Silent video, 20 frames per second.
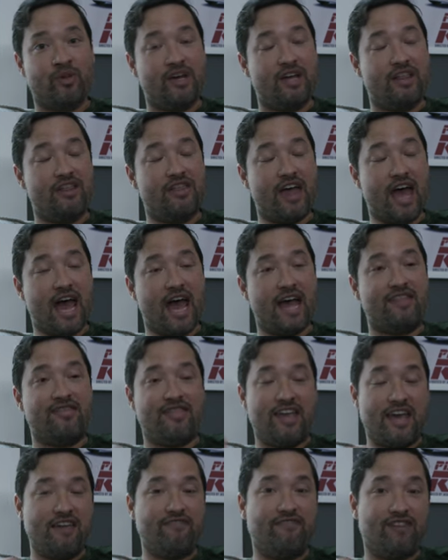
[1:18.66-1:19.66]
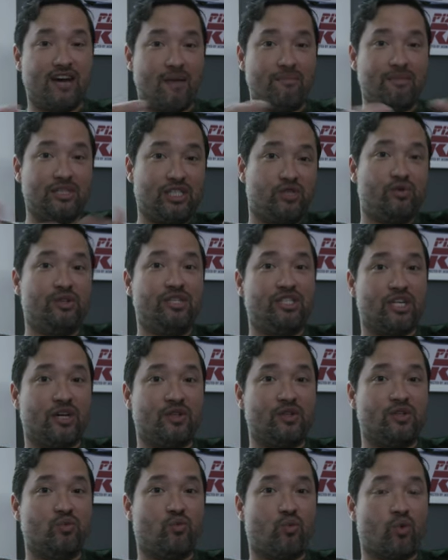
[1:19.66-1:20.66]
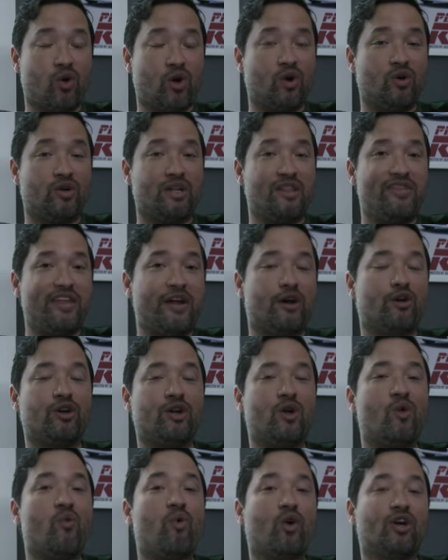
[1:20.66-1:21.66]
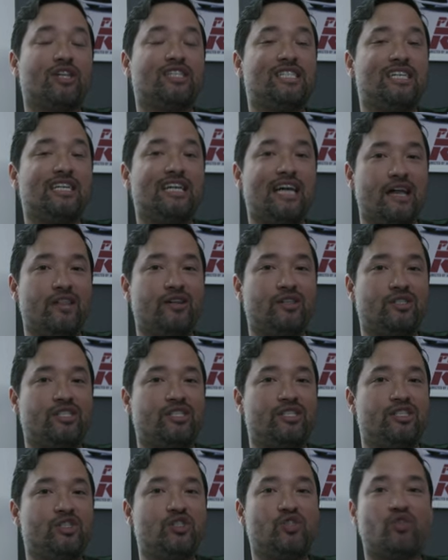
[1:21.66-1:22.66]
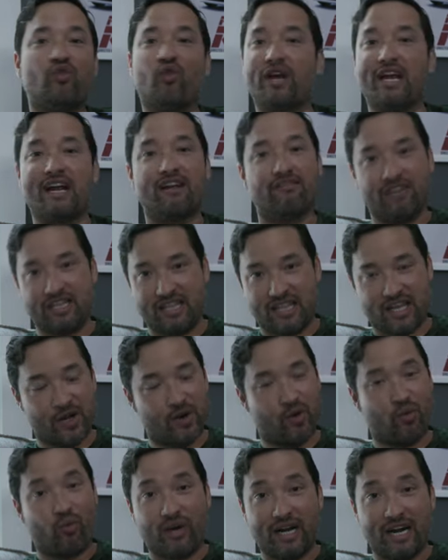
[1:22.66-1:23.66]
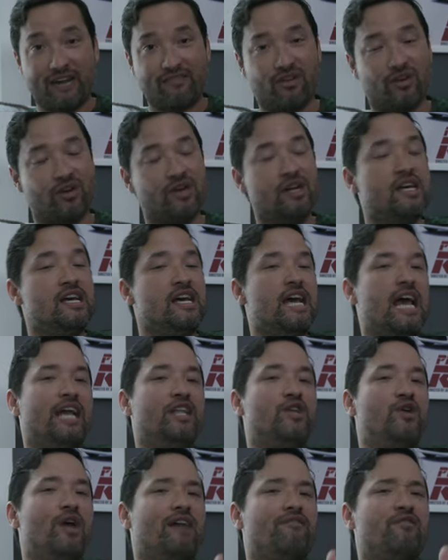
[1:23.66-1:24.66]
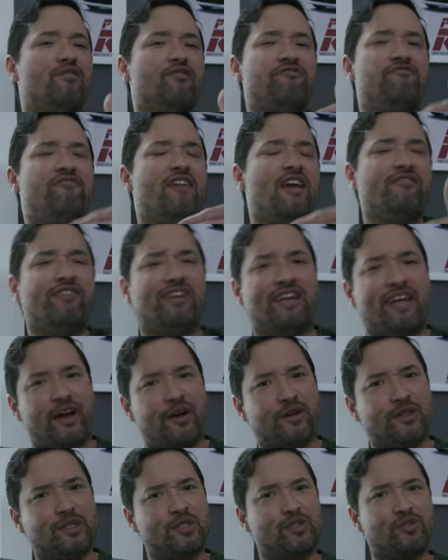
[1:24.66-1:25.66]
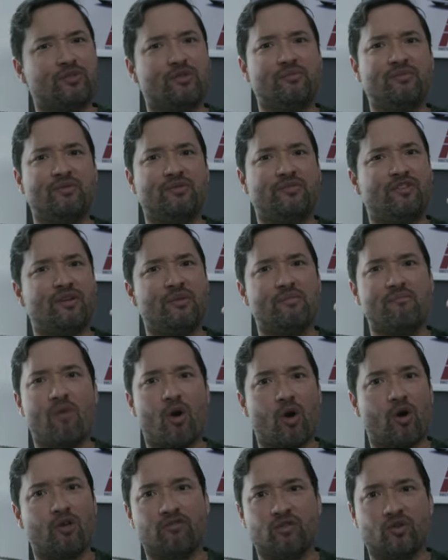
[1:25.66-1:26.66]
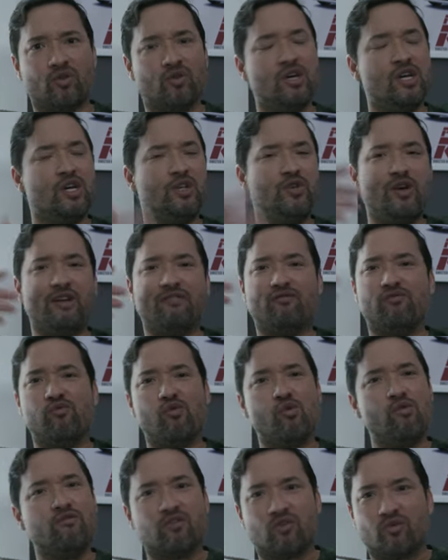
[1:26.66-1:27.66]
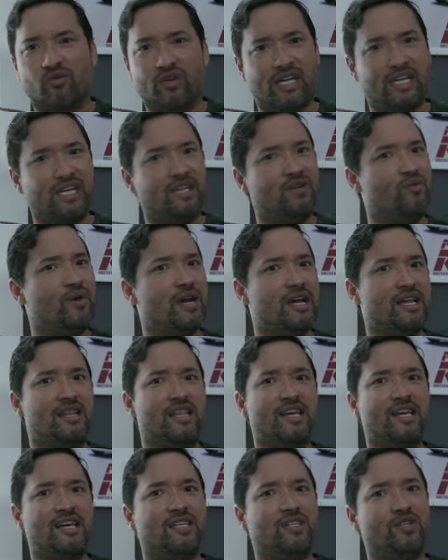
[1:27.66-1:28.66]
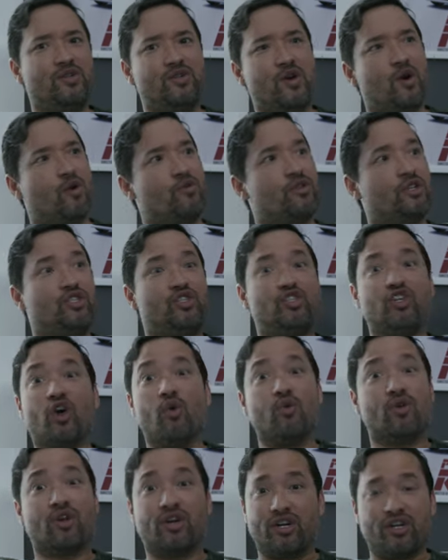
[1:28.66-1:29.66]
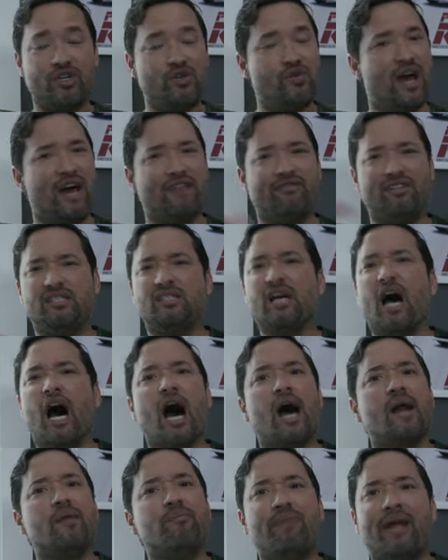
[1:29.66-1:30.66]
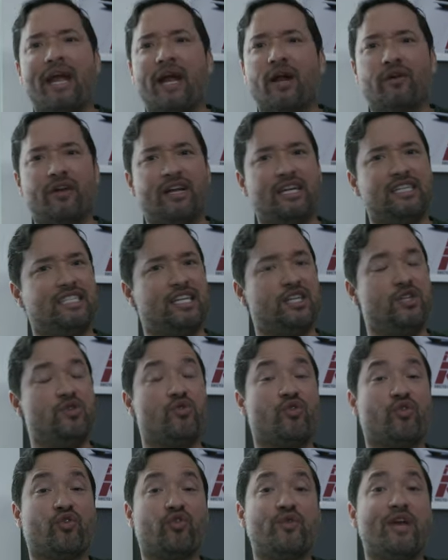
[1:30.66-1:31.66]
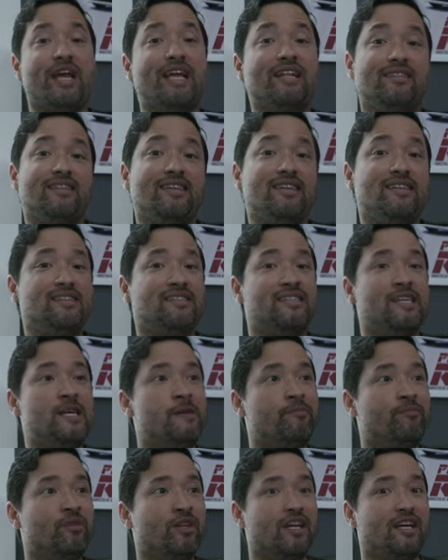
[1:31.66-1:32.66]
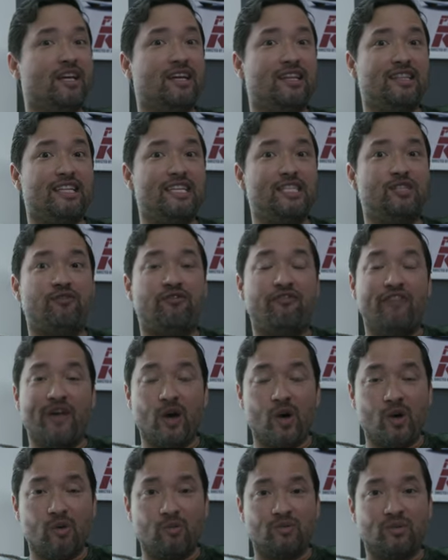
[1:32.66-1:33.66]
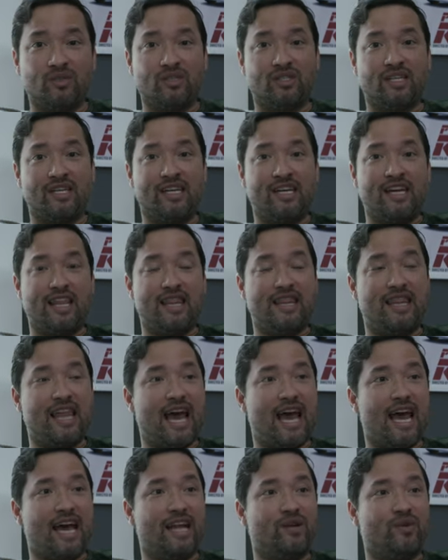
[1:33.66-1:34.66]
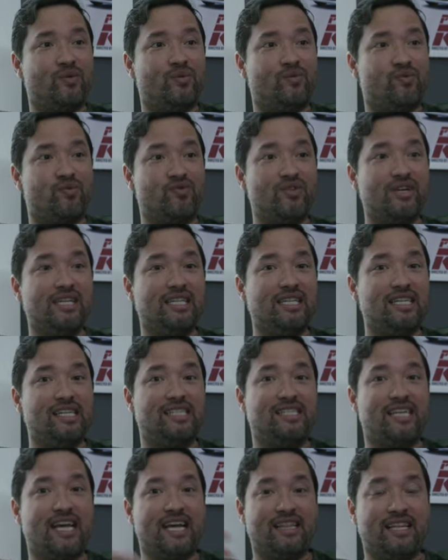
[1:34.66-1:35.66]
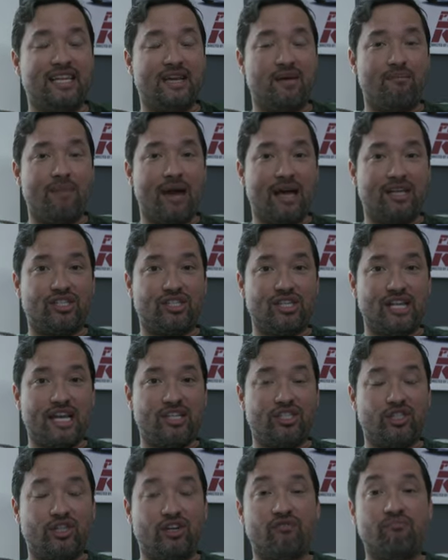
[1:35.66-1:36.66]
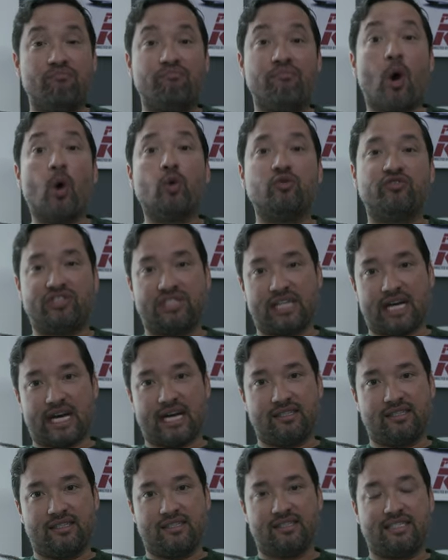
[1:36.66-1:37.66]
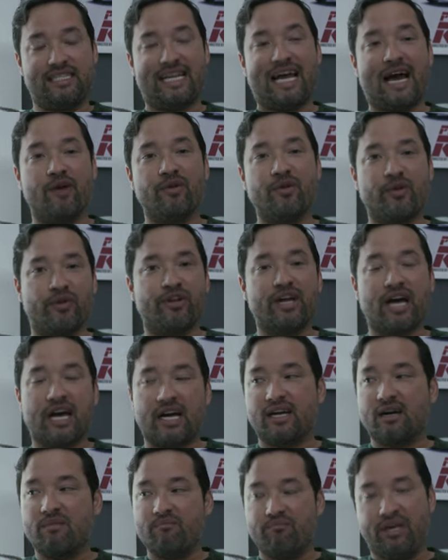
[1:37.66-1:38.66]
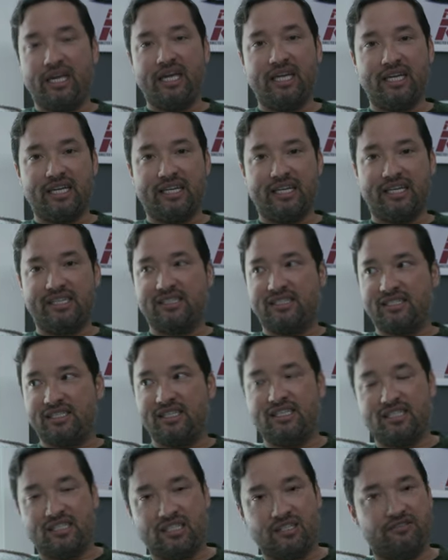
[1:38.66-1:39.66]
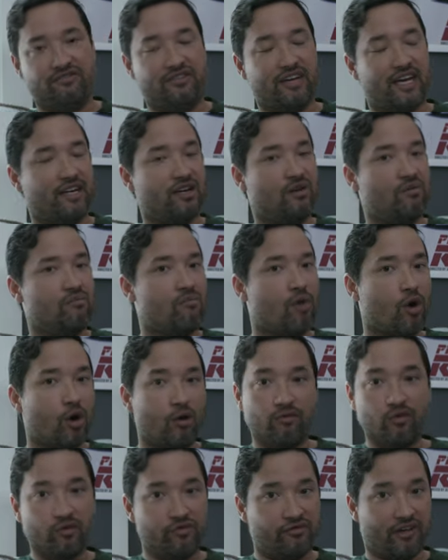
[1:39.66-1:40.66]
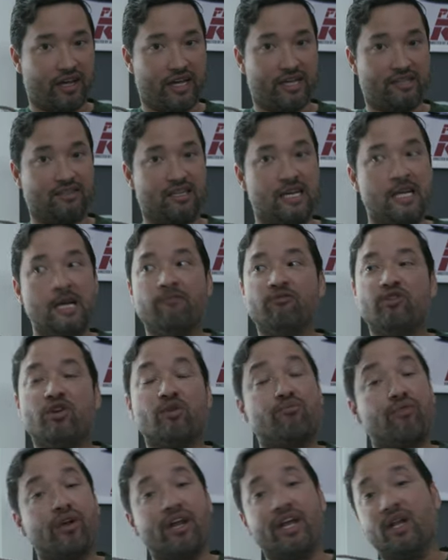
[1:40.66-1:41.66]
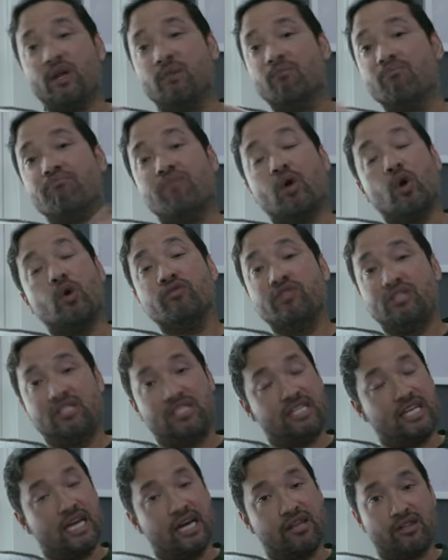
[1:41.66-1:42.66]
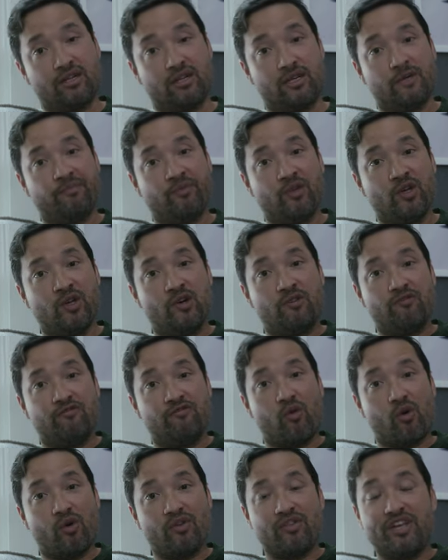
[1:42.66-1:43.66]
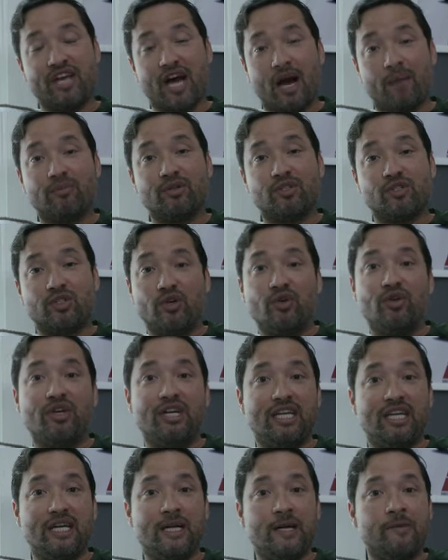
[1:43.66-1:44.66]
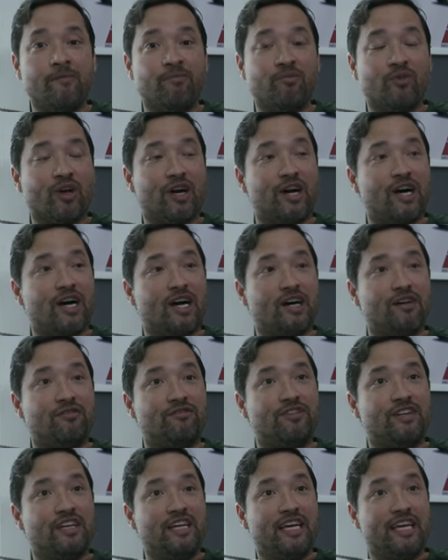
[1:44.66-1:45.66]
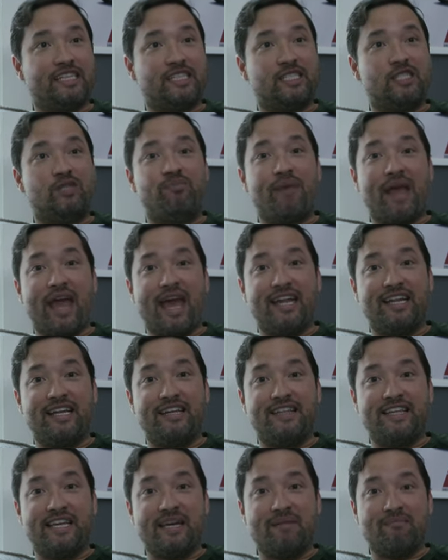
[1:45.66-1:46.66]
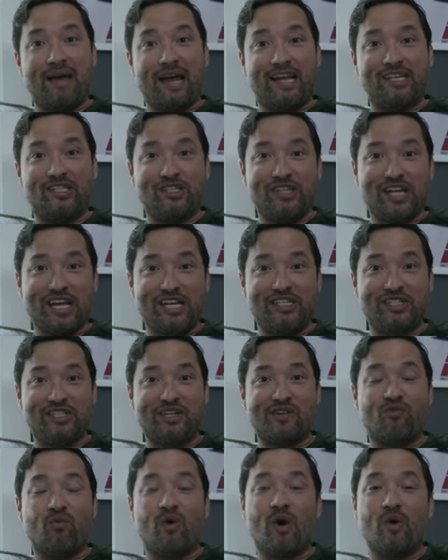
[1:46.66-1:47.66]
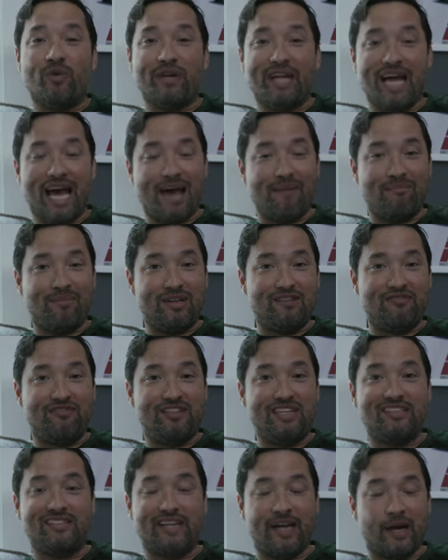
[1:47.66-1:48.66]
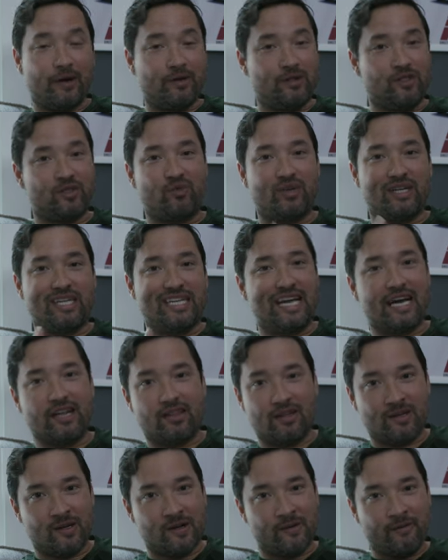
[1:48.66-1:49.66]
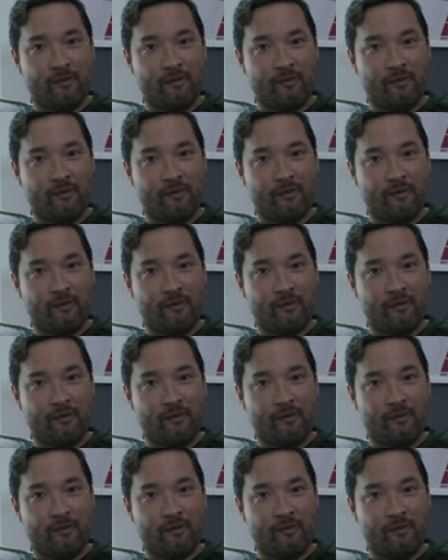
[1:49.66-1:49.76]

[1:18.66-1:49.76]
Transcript: that they've come into each other's world and they're going to work together to destroy everything or whatever. And you have your favorite characters from Marvel. You have Wolverine with, you know, the Joker. And you have these odd pairings, and you create these films that really take the imagination of both sides. Because now you're not competing against DC fan or Marvel fans. You're bringing them both together for the opportunity of expanding the imagination of what would happen if these characters were together,